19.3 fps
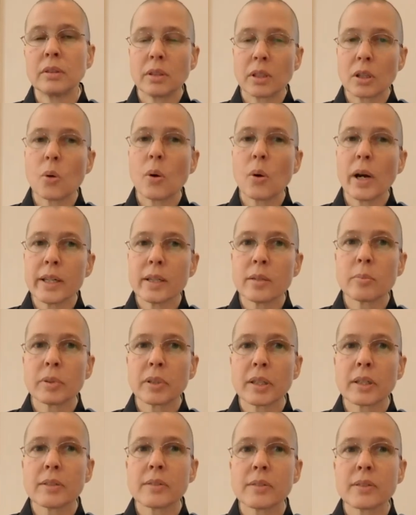Quiet
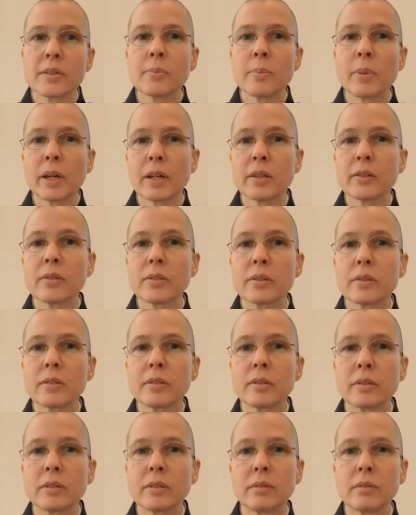place is best
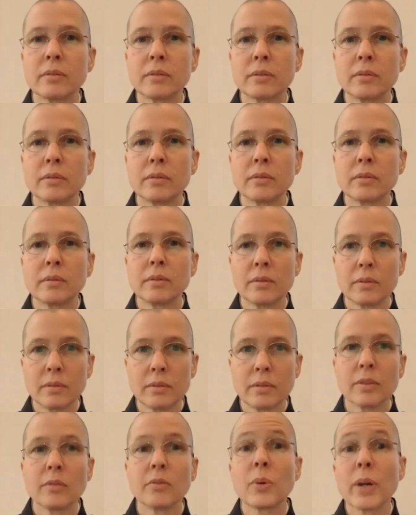
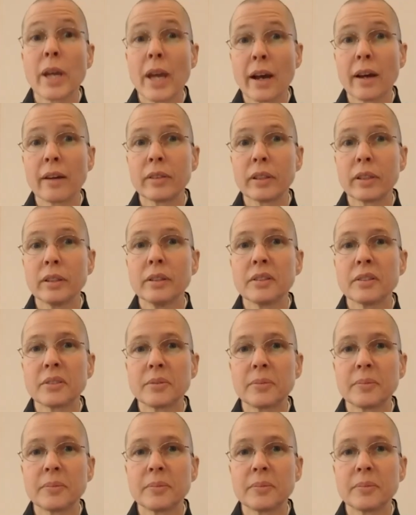if we have it.